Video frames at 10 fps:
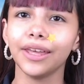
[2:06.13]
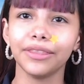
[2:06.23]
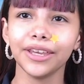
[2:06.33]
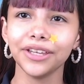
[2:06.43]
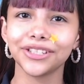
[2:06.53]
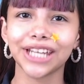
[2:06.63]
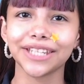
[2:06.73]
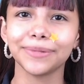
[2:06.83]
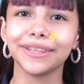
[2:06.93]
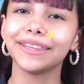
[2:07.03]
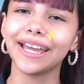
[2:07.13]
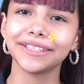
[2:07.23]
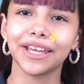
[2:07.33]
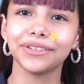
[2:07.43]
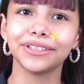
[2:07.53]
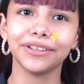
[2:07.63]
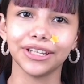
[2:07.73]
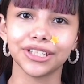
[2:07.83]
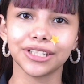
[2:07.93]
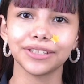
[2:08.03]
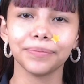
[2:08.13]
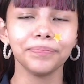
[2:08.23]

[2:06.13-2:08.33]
Thank you, Jasmine. That sounds delicious.